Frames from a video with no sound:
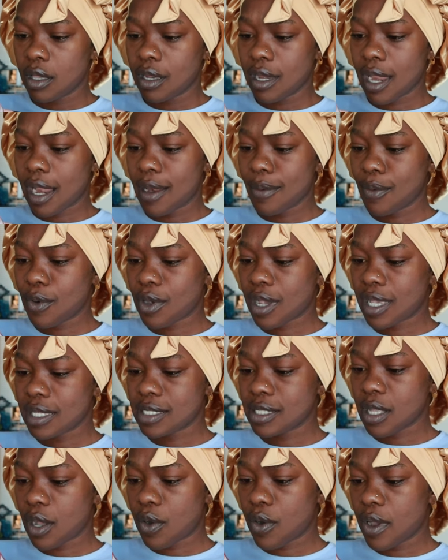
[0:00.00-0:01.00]
In a little
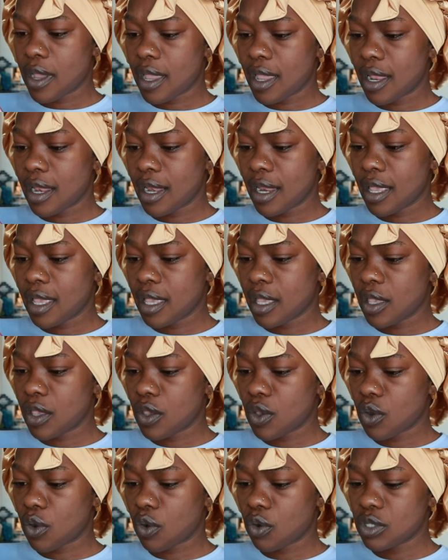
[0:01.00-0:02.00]
castor
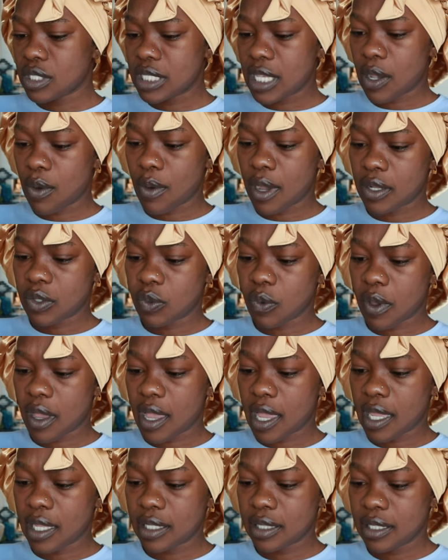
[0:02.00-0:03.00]
oil, rosa,
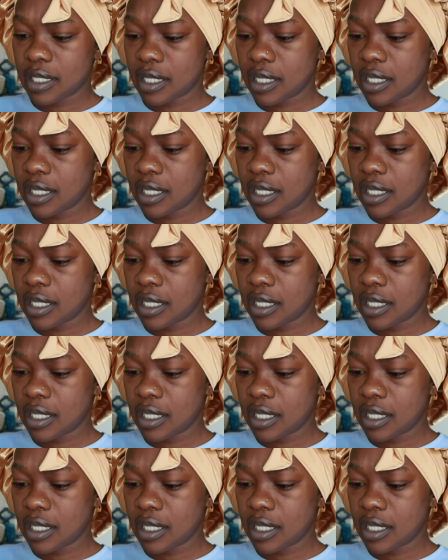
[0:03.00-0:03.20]
what?